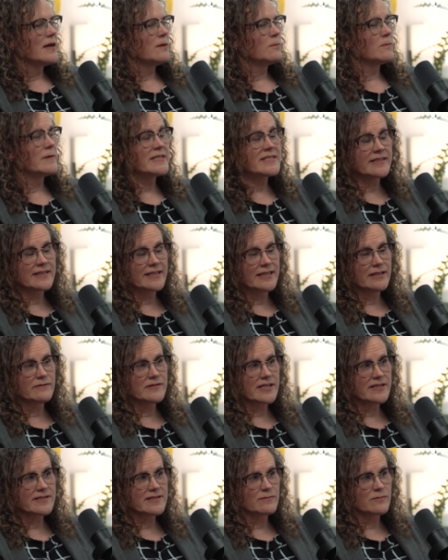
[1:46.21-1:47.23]
Recently, you've
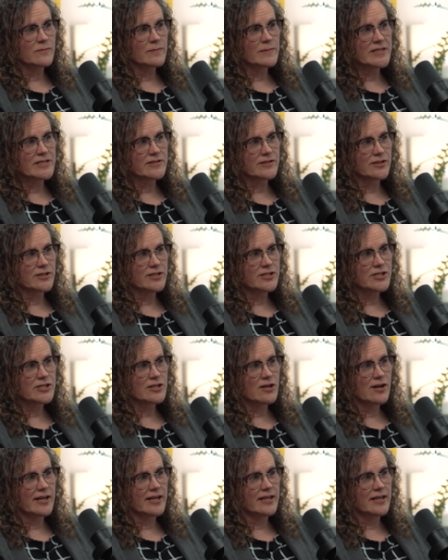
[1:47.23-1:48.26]
done some
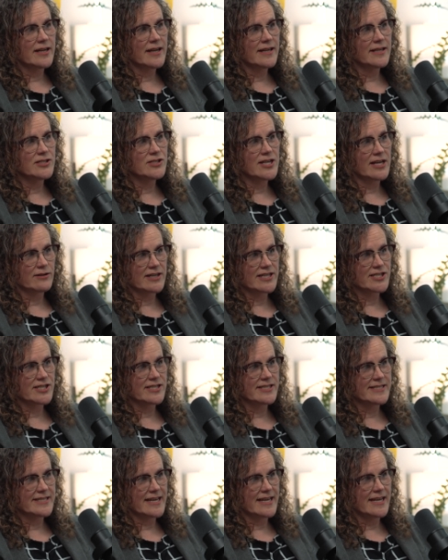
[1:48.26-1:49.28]
research on
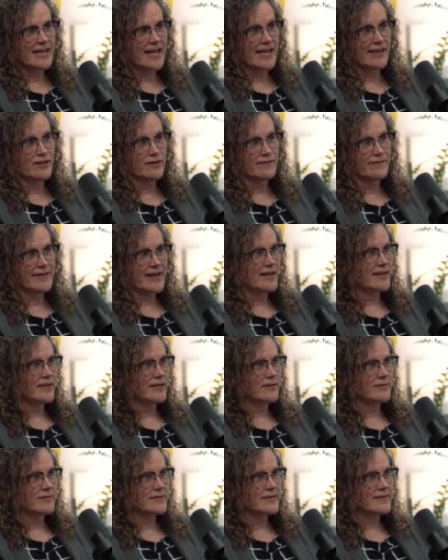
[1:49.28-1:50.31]
Generation Z and their
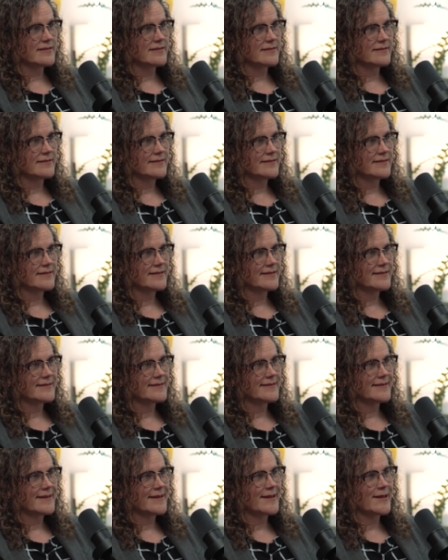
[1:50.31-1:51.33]
values.
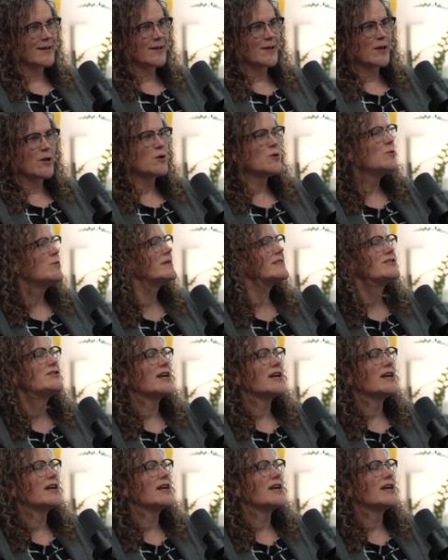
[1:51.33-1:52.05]
Who is